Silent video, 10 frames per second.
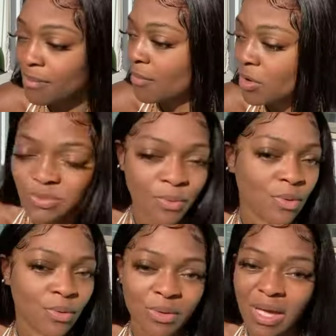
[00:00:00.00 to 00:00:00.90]

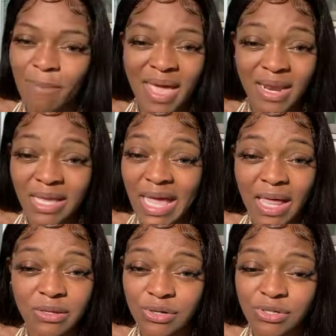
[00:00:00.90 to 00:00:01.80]
multiple Kemetic
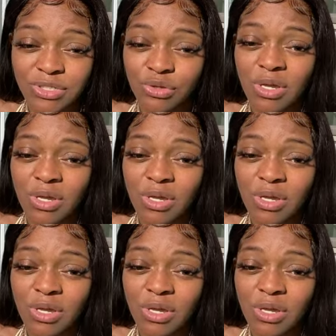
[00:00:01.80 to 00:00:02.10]
calendars,